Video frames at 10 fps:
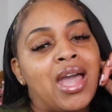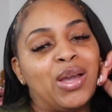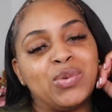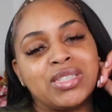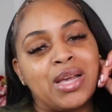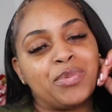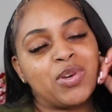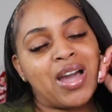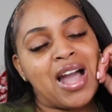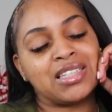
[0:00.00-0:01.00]
Hey, what's up,
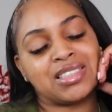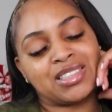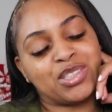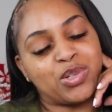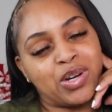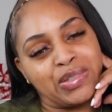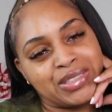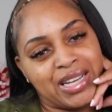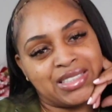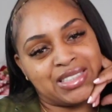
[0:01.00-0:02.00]
you guys? It's your girl
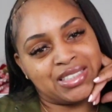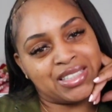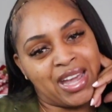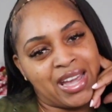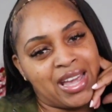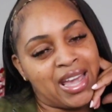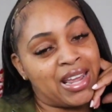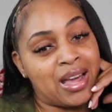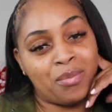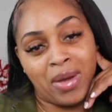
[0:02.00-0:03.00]
Tangie J,
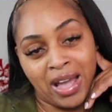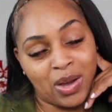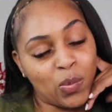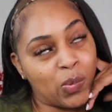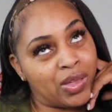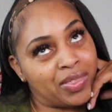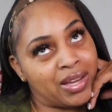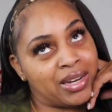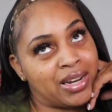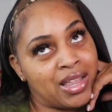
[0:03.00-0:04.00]
and I'm back with
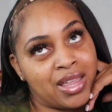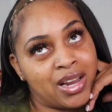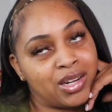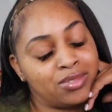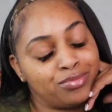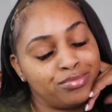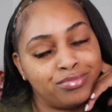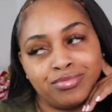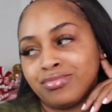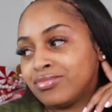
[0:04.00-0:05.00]
another
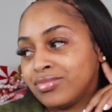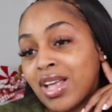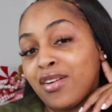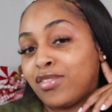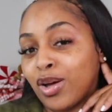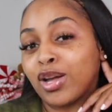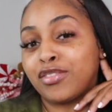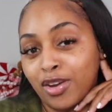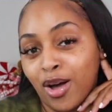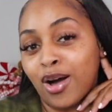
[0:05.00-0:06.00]
vloggy
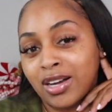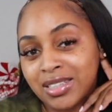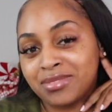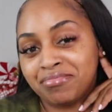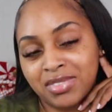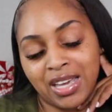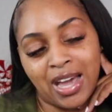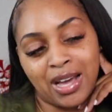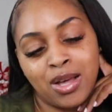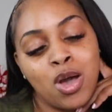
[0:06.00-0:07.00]
vlog.
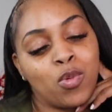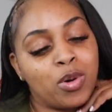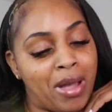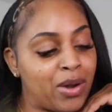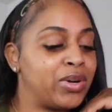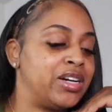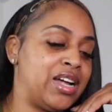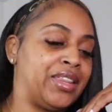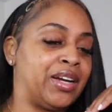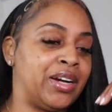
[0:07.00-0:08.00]
Yeah, we're back with
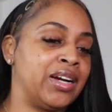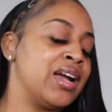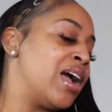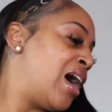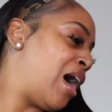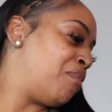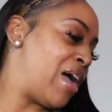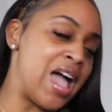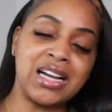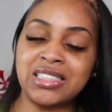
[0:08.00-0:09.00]
another. I'm
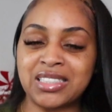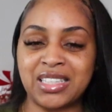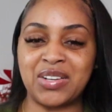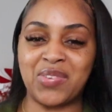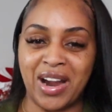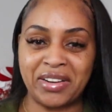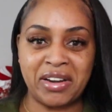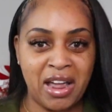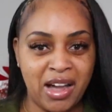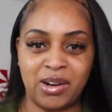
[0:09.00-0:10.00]
actually right
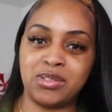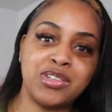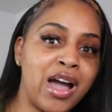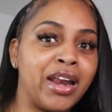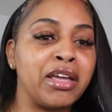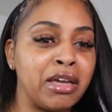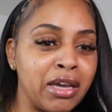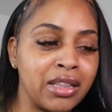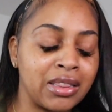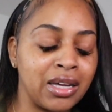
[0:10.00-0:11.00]
now trying to
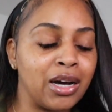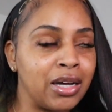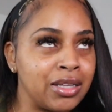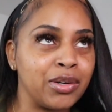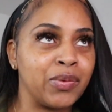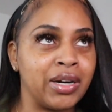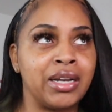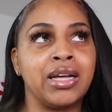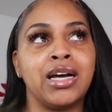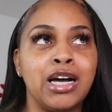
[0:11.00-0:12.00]
get the other
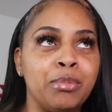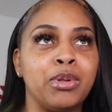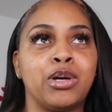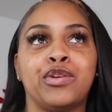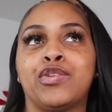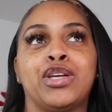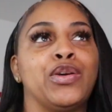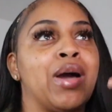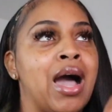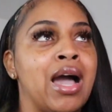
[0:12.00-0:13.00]
one uploaded for
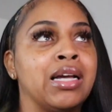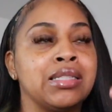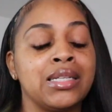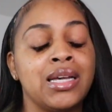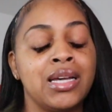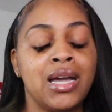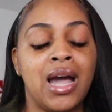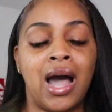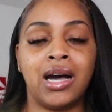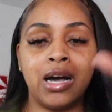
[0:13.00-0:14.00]
you guys.
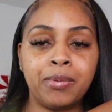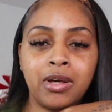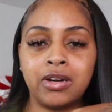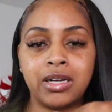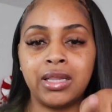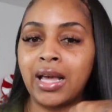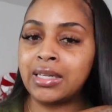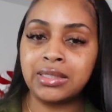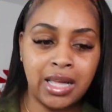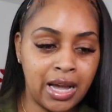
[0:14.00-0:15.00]
I uploaded it
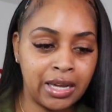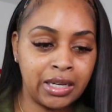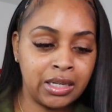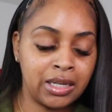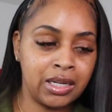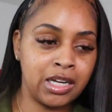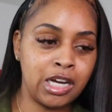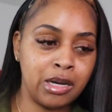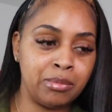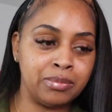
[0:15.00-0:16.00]
last night.
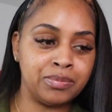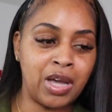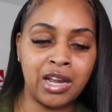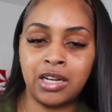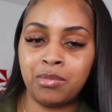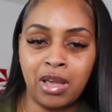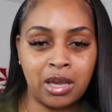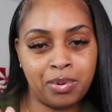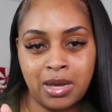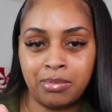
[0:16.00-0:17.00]
Um, I didn't make
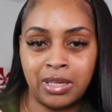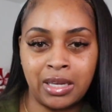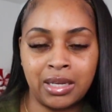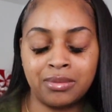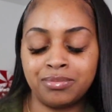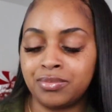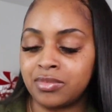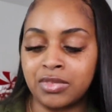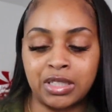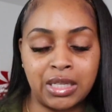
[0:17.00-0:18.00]
it public.
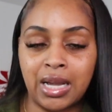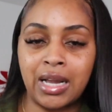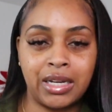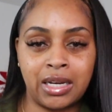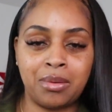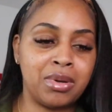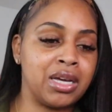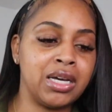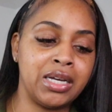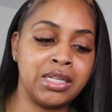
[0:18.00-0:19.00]
Good thing I didn't
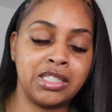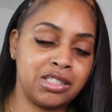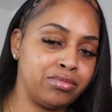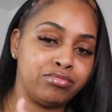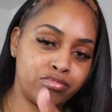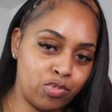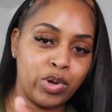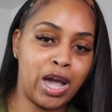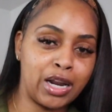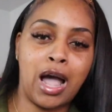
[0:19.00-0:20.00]
because
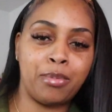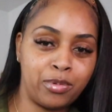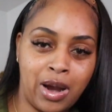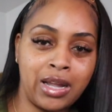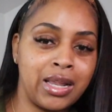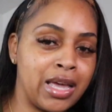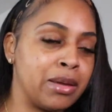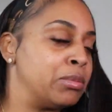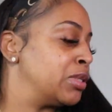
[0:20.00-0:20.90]
we got a copyright claim.